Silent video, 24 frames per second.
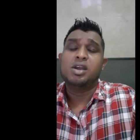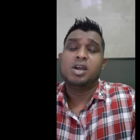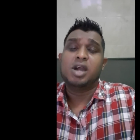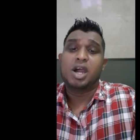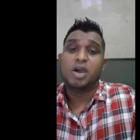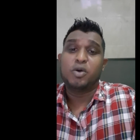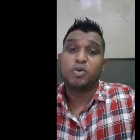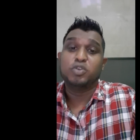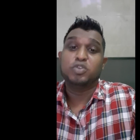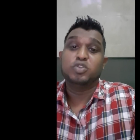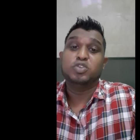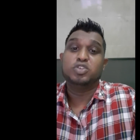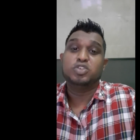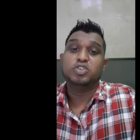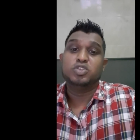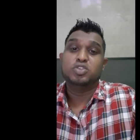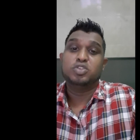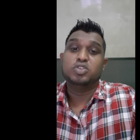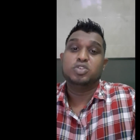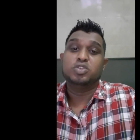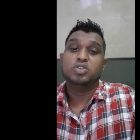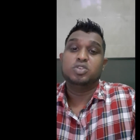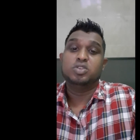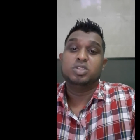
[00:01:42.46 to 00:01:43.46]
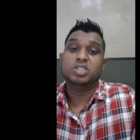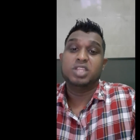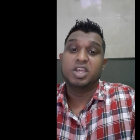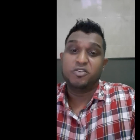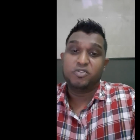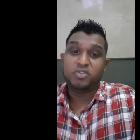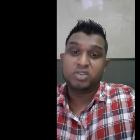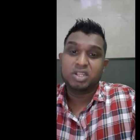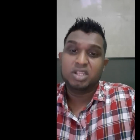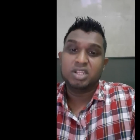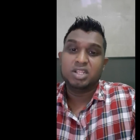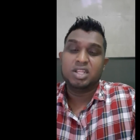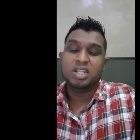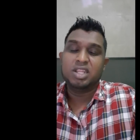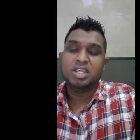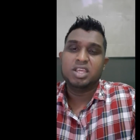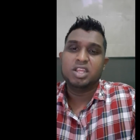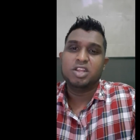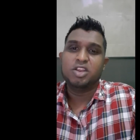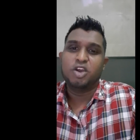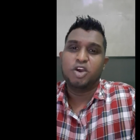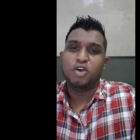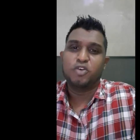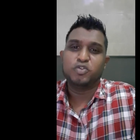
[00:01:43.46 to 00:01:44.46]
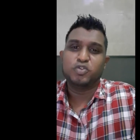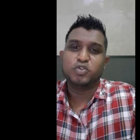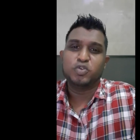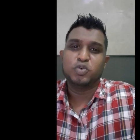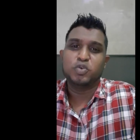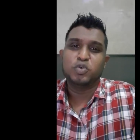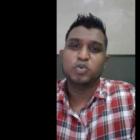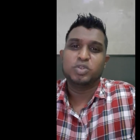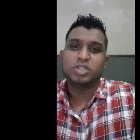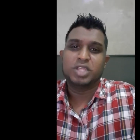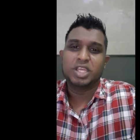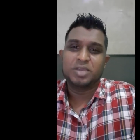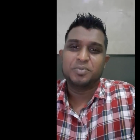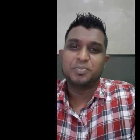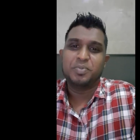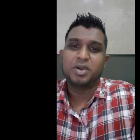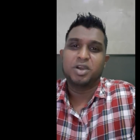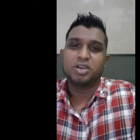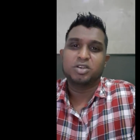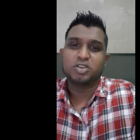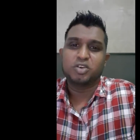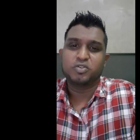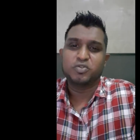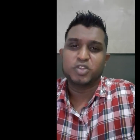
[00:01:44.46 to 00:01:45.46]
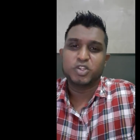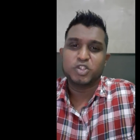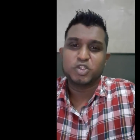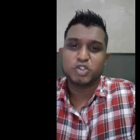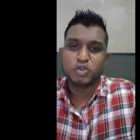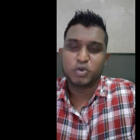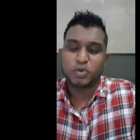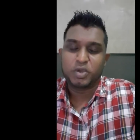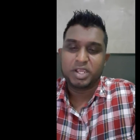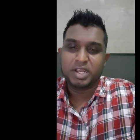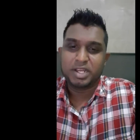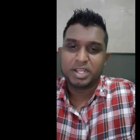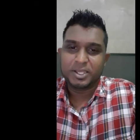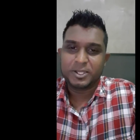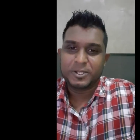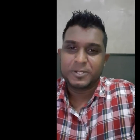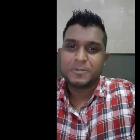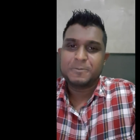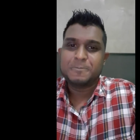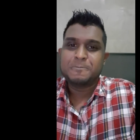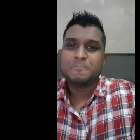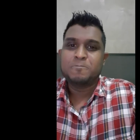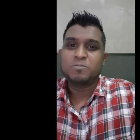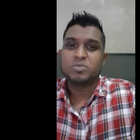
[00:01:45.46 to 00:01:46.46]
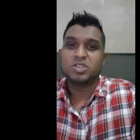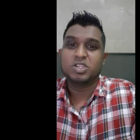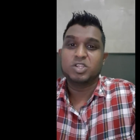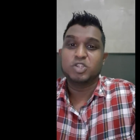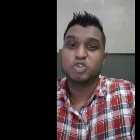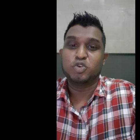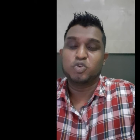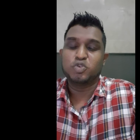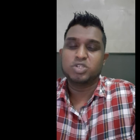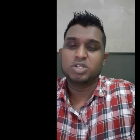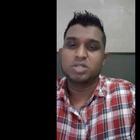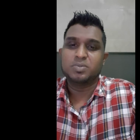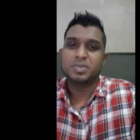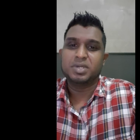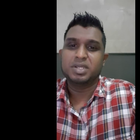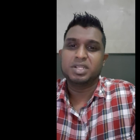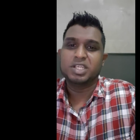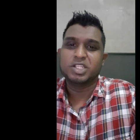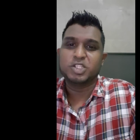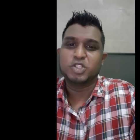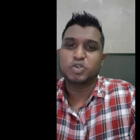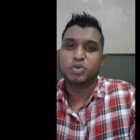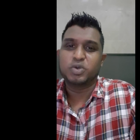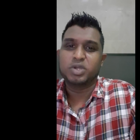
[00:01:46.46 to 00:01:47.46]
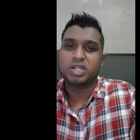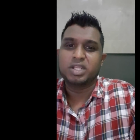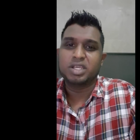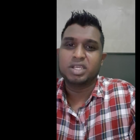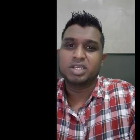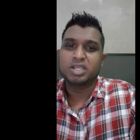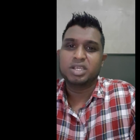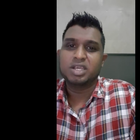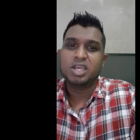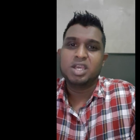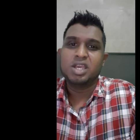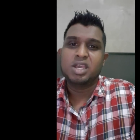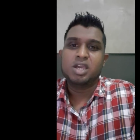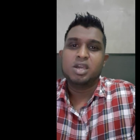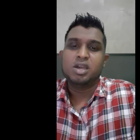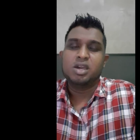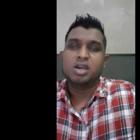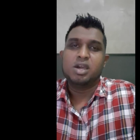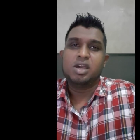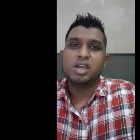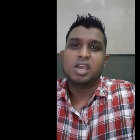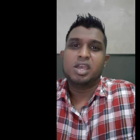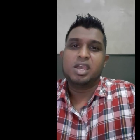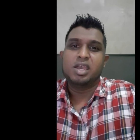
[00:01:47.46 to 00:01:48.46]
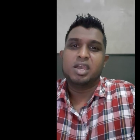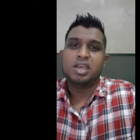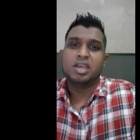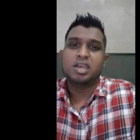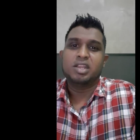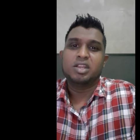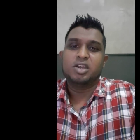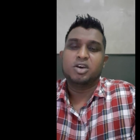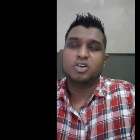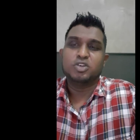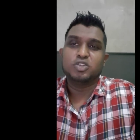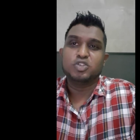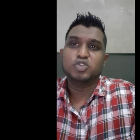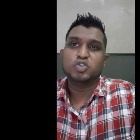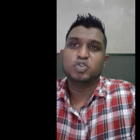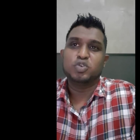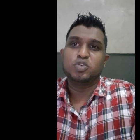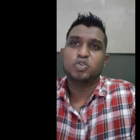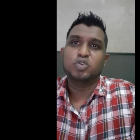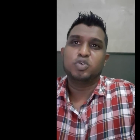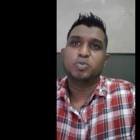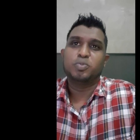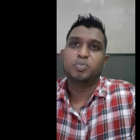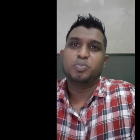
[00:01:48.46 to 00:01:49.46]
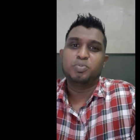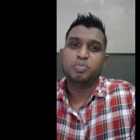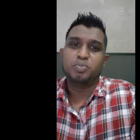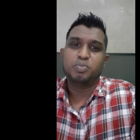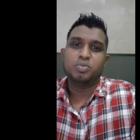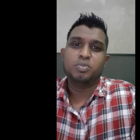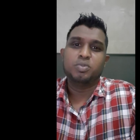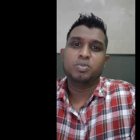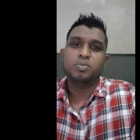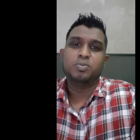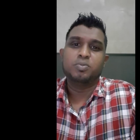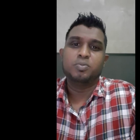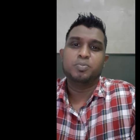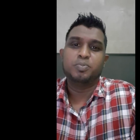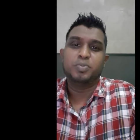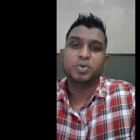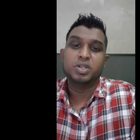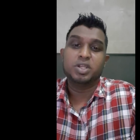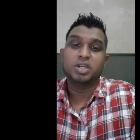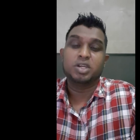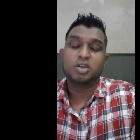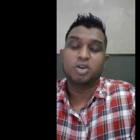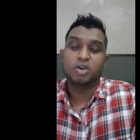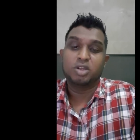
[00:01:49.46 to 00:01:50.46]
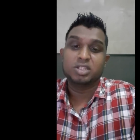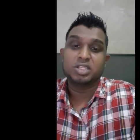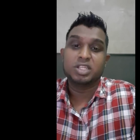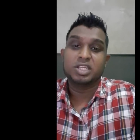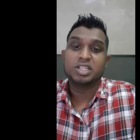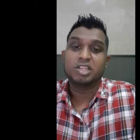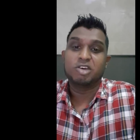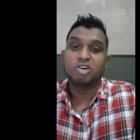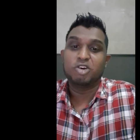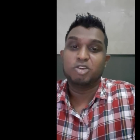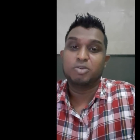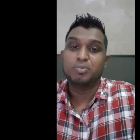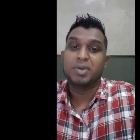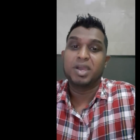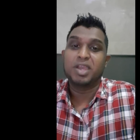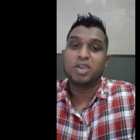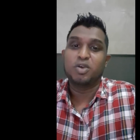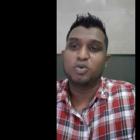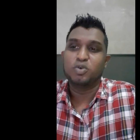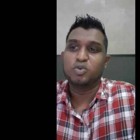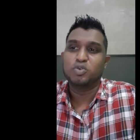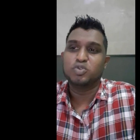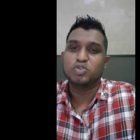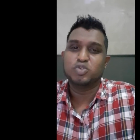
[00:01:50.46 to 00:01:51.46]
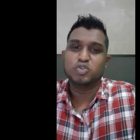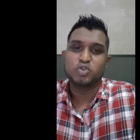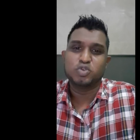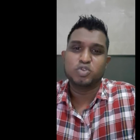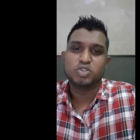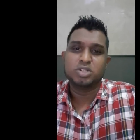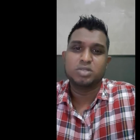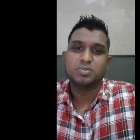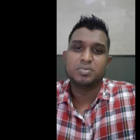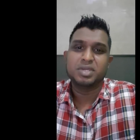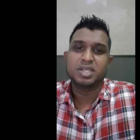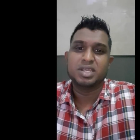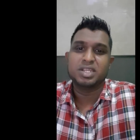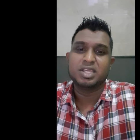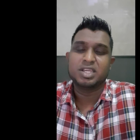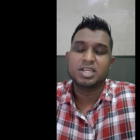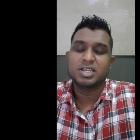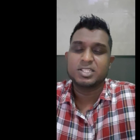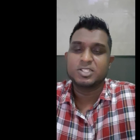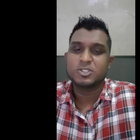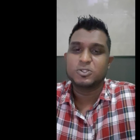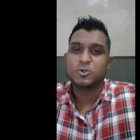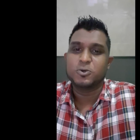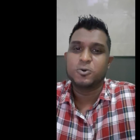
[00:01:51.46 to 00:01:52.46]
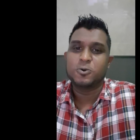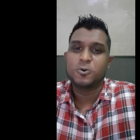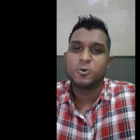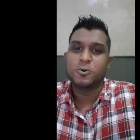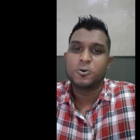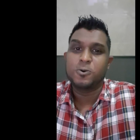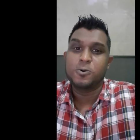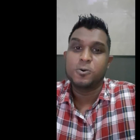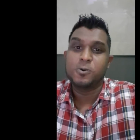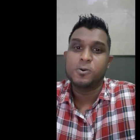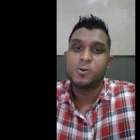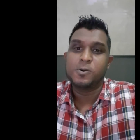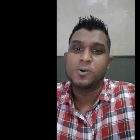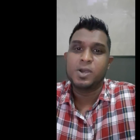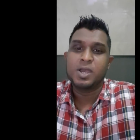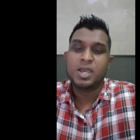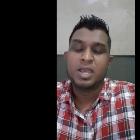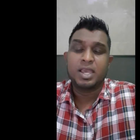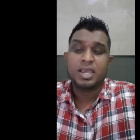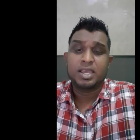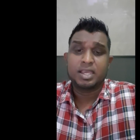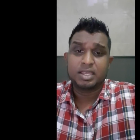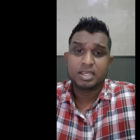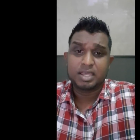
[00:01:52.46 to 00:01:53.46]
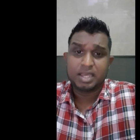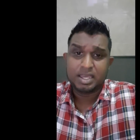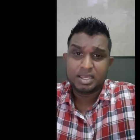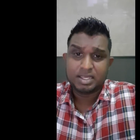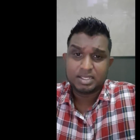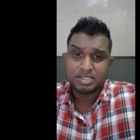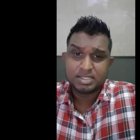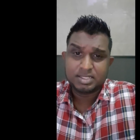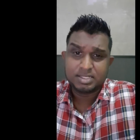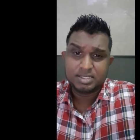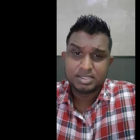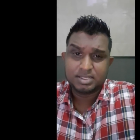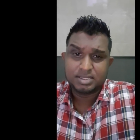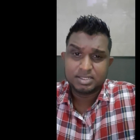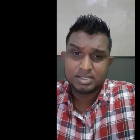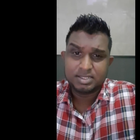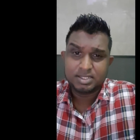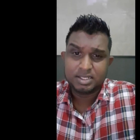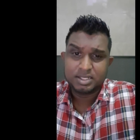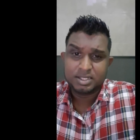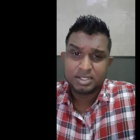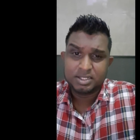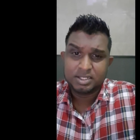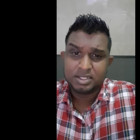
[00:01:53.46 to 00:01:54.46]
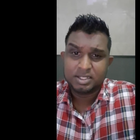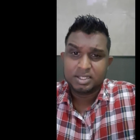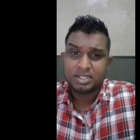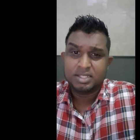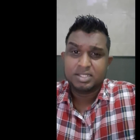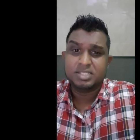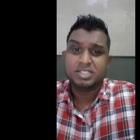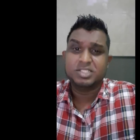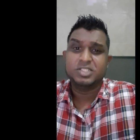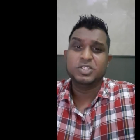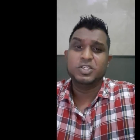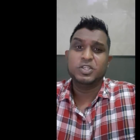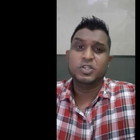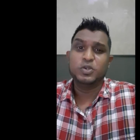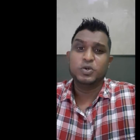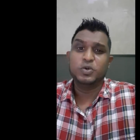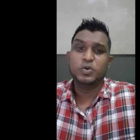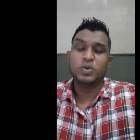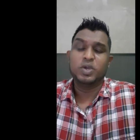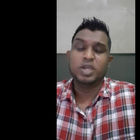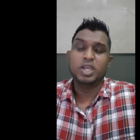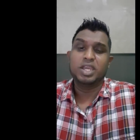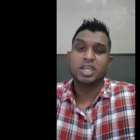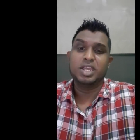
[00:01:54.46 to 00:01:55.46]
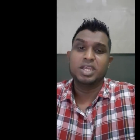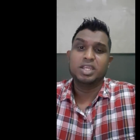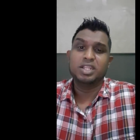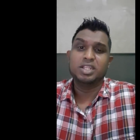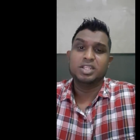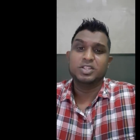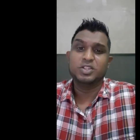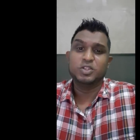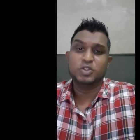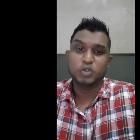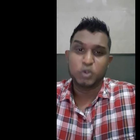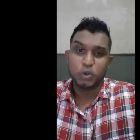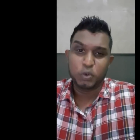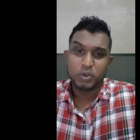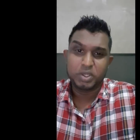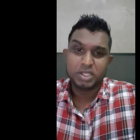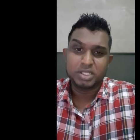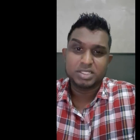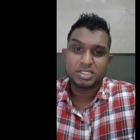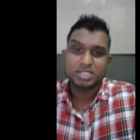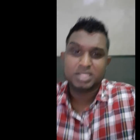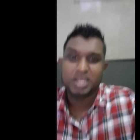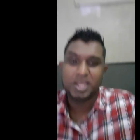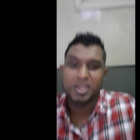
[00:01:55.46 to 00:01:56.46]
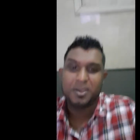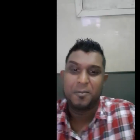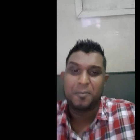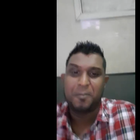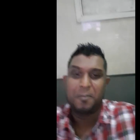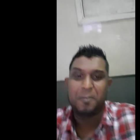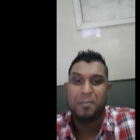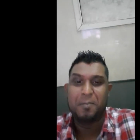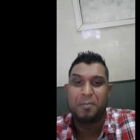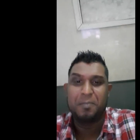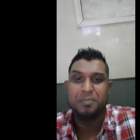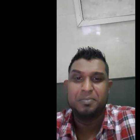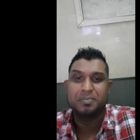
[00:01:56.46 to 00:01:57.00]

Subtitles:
I would definitely love to take part of the training, the social media training, and also put the content on my own social media. So guys, see you in 2 weeks' time.